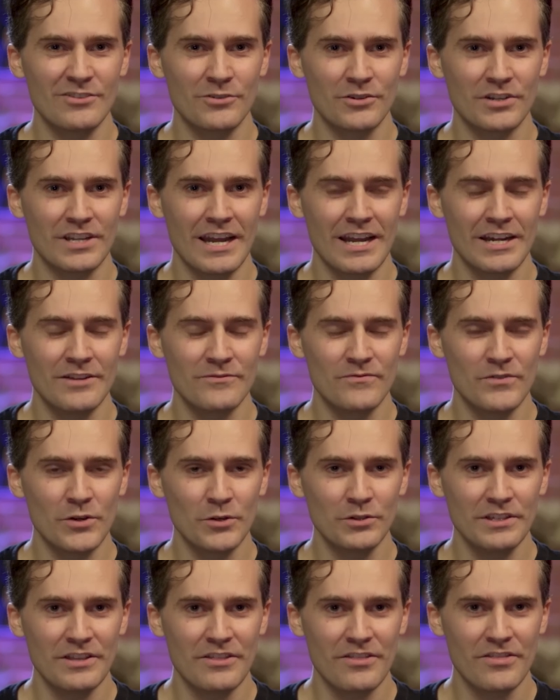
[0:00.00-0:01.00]
they're kind of
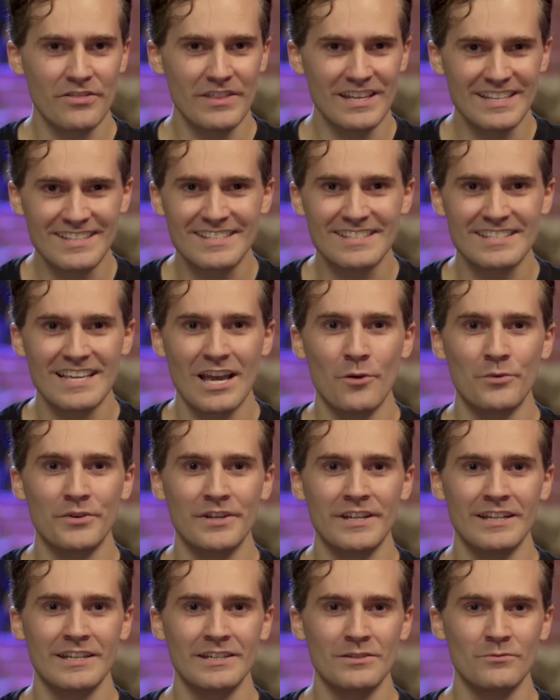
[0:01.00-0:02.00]
really thin
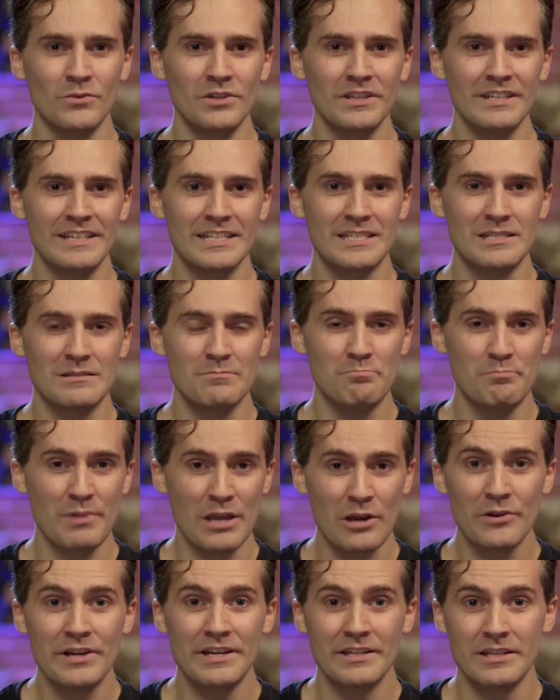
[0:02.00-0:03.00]
sounding, and it really gets
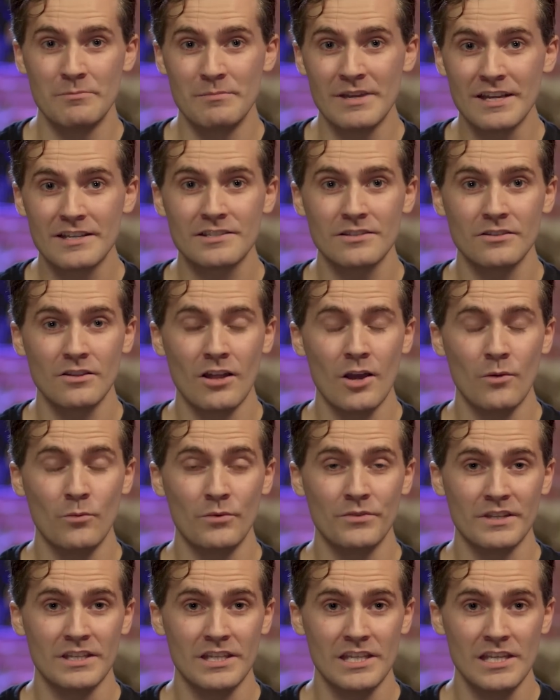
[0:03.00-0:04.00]
buried in the mix a lot
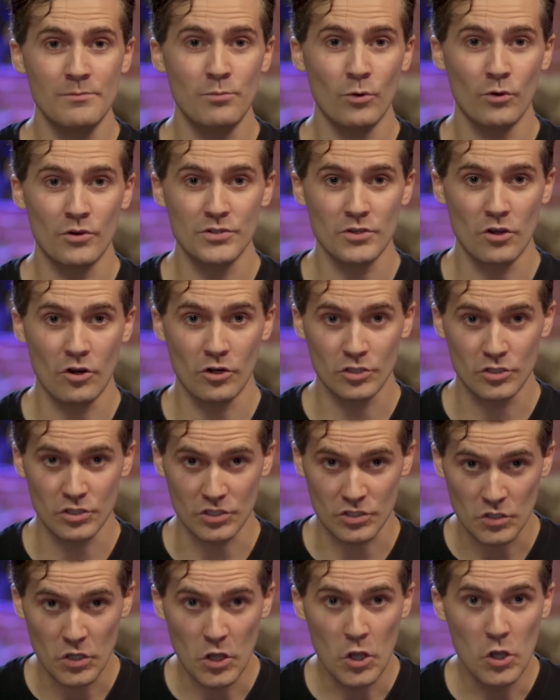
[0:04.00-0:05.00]
when the keyboards are
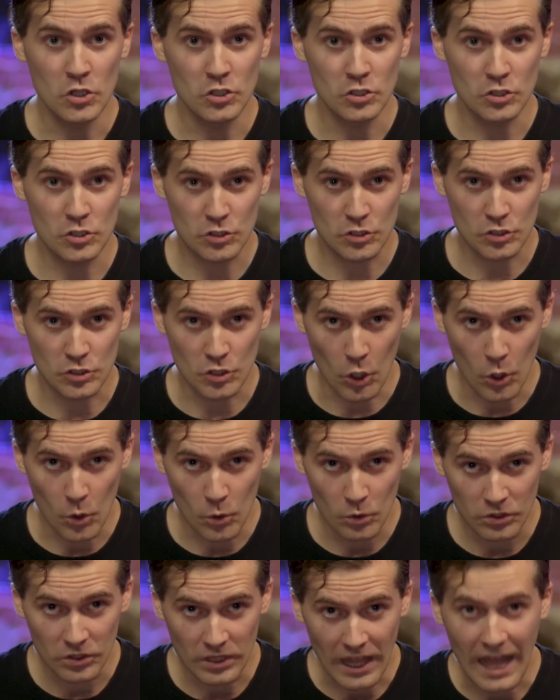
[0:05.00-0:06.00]
just so
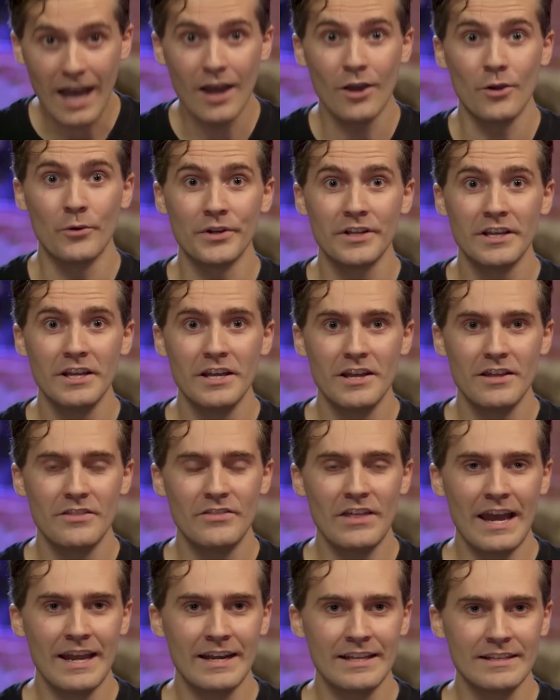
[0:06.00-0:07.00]
loud that